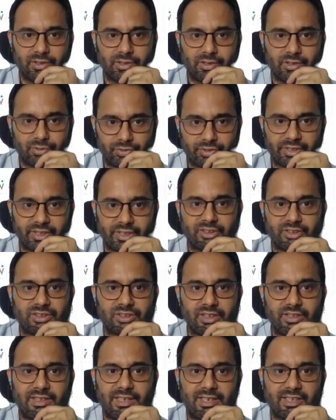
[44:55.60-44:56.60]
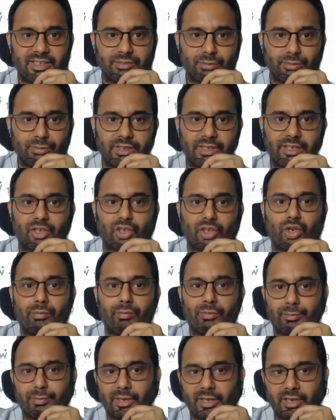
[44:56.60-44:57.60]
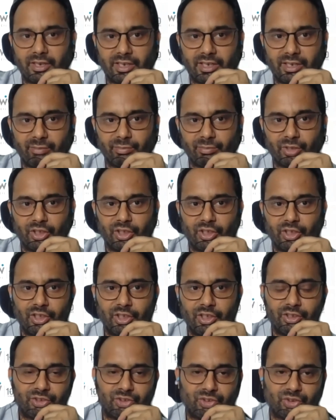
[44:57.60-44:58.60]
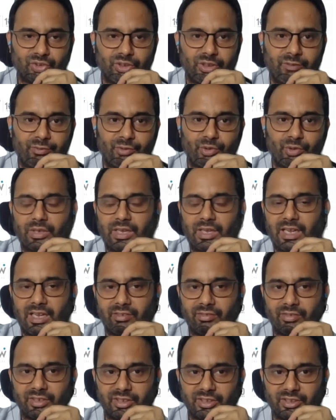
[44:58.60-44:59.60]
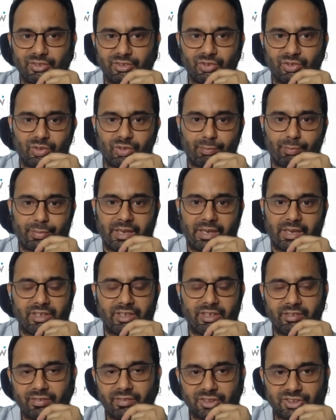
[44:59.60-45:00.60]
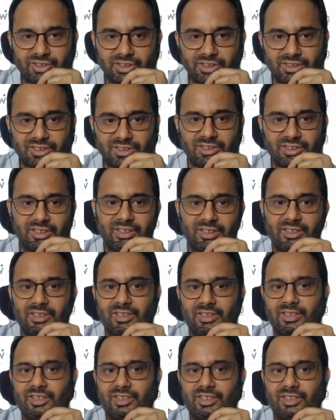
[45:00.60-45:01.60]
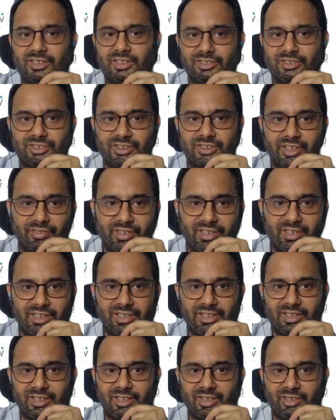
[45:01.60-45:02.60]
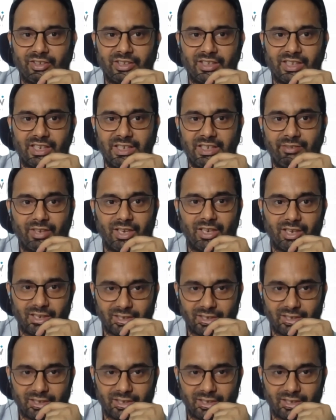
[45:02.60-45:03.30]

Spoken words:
So traditionally, that has been the economic paradigm. So if you have a, you know, a private investor, generally, you know, they're evil.